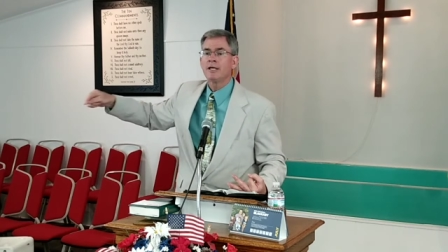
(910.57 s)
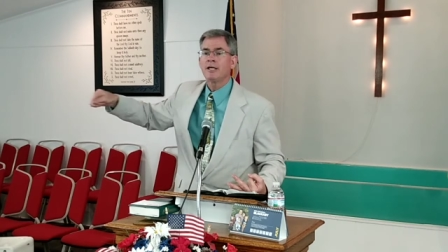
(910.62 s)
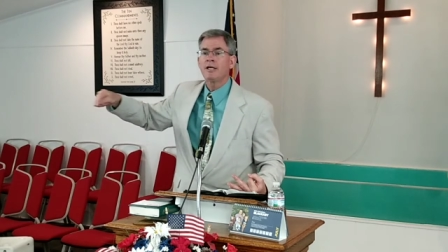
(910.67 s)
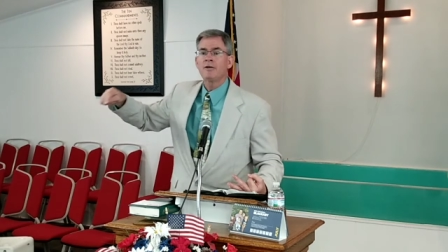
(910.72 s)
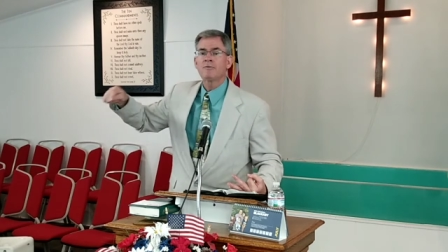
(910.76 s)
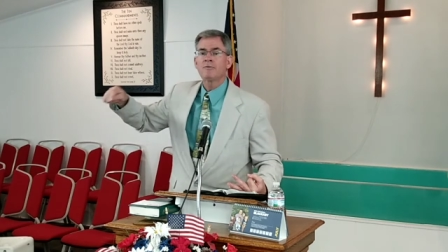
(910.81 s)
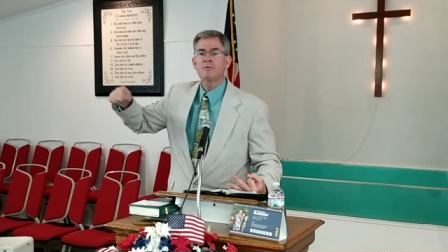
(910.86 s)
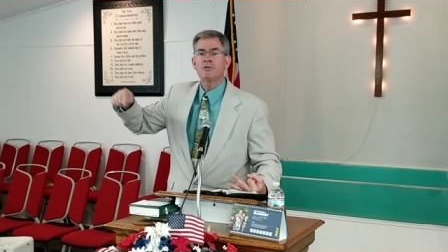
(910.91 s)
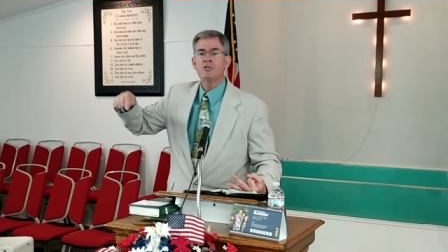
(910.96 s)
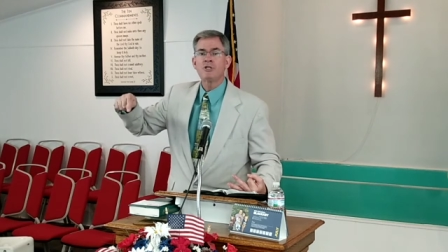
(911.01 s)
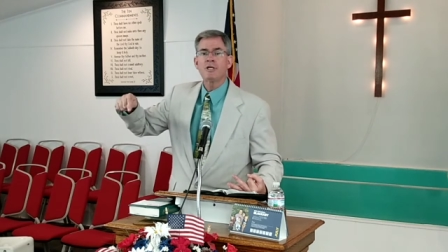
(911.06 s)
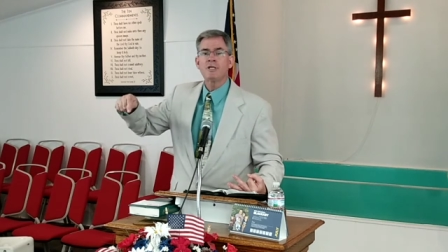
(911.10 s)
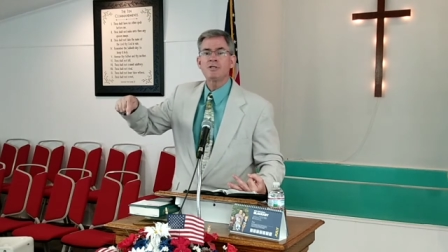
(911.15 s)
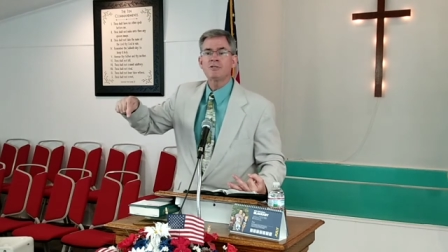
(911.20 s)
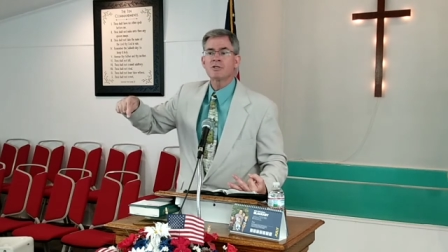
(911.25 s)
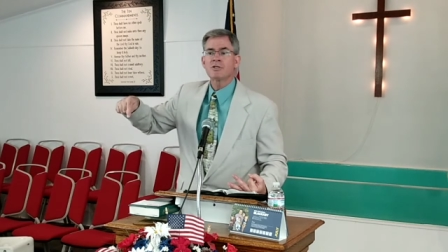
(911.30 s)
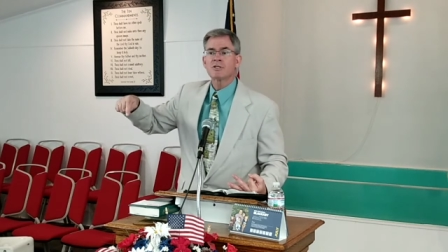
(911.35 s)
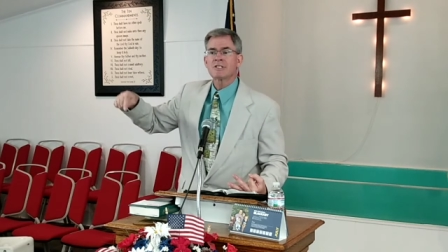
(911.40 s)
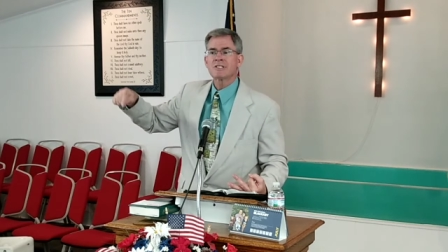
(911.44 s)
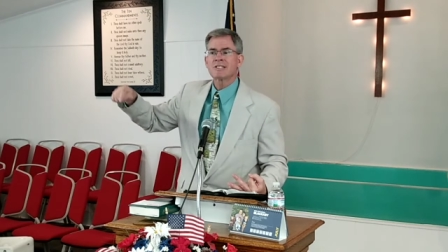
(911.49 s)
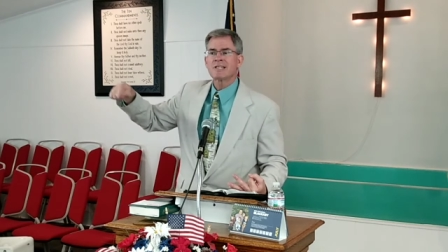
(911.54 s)
if
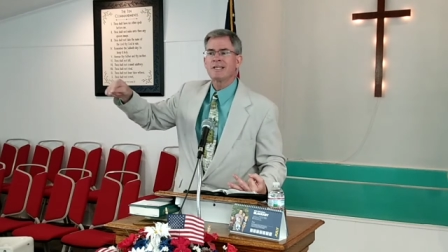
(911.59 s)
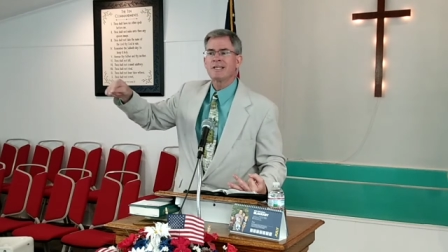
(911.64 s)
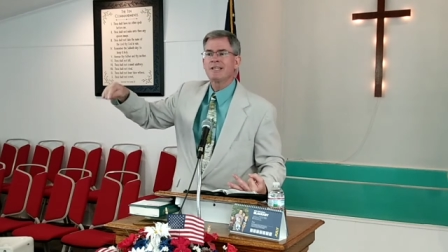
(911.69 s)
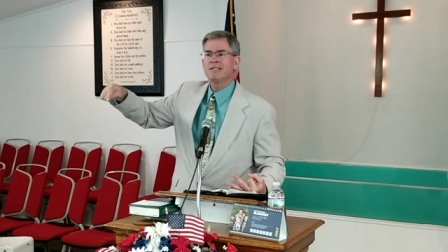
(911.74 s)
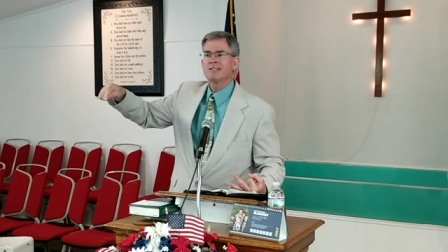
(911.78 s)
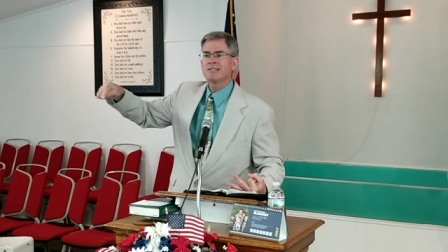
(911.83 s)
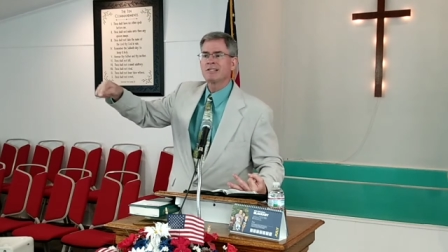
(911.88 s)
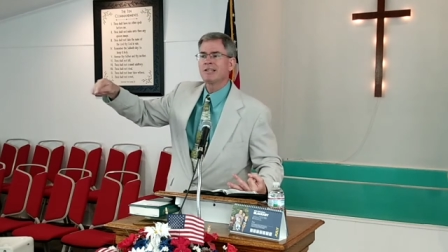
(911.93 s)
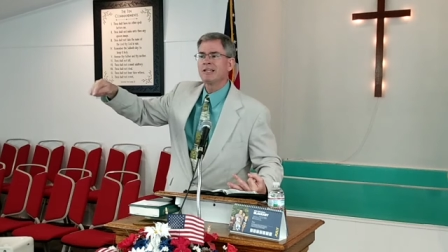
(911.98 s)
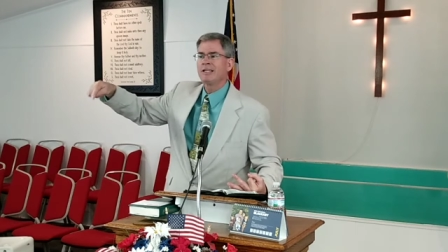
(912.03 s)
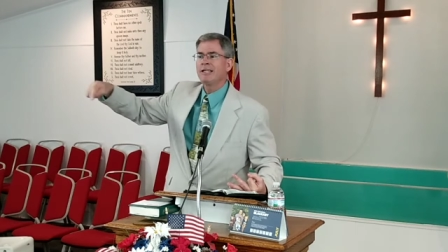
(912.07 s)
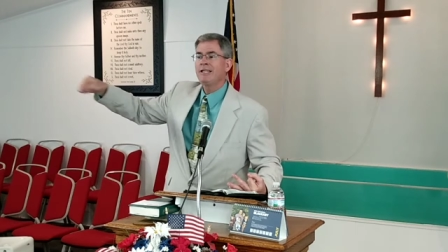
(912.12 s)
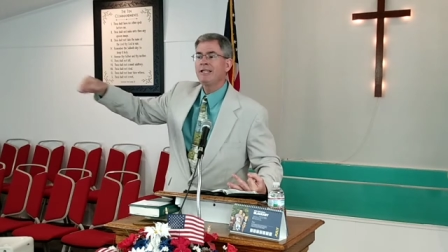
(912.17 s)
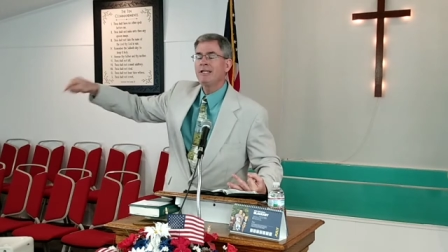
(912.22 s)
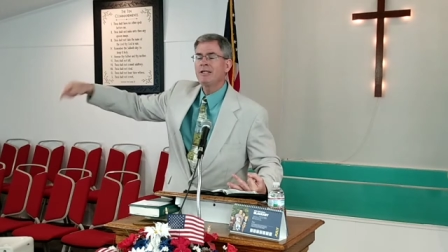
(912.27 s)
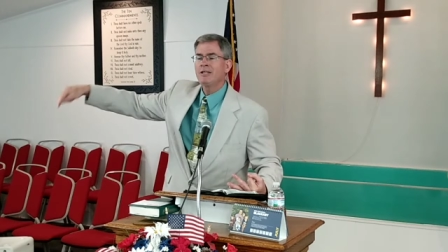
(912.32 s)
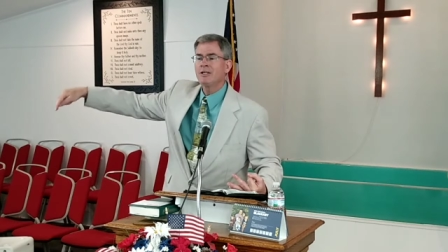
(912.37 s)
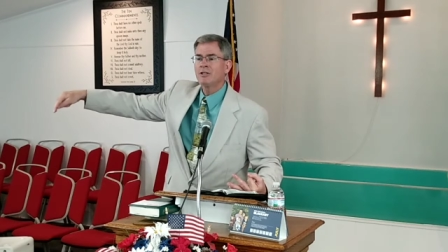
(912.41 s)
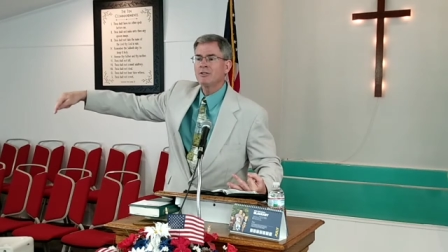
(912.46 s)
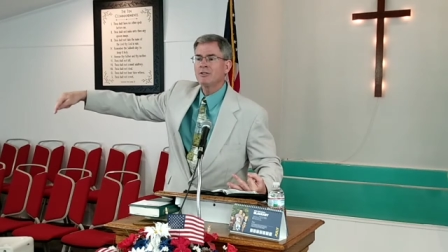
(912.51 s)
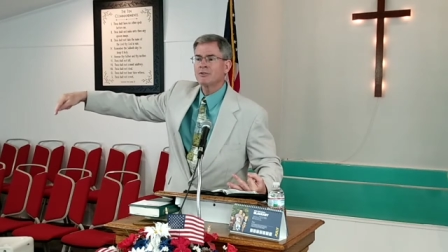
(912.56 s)
Jesus is
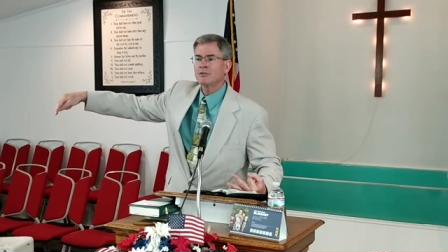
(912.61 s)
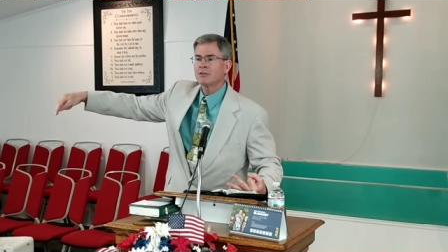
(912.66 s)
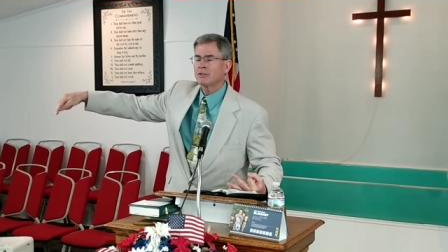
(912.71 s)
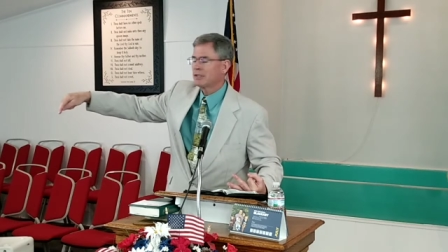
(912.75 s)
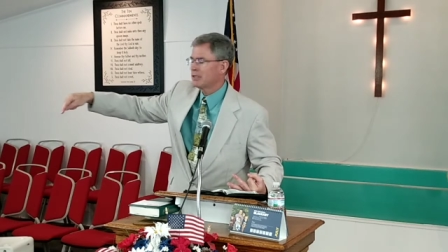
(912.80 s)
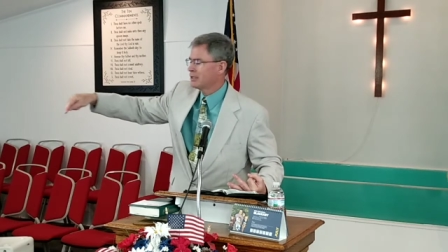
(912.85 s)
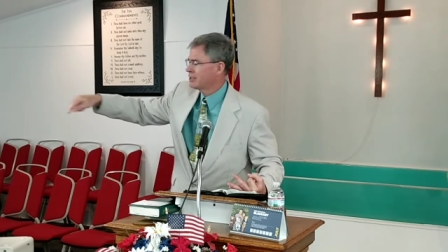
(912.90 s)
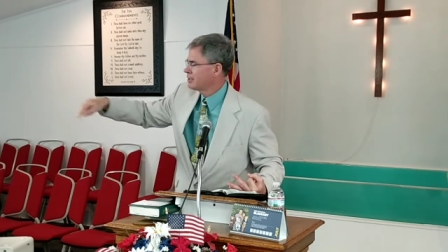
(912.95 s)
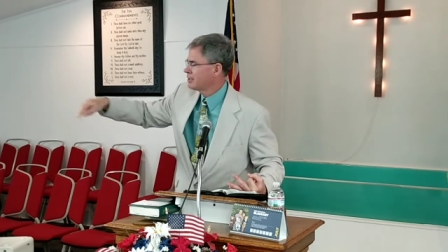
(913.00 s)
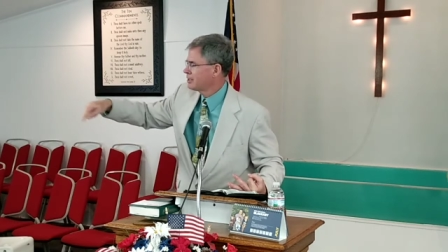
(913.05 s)
leading us,